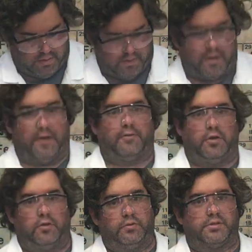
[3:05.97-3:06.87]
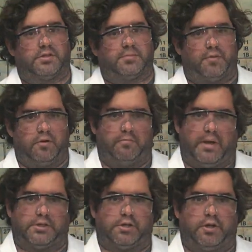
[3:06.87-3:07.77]
Now if you use a spoon,
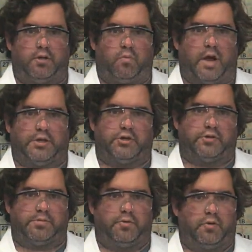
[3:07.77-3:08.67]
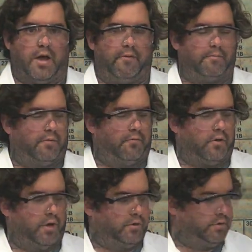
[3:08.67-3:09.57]
make sure you wash your spoon off
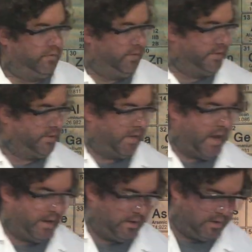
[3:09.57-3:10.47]
before you do this again.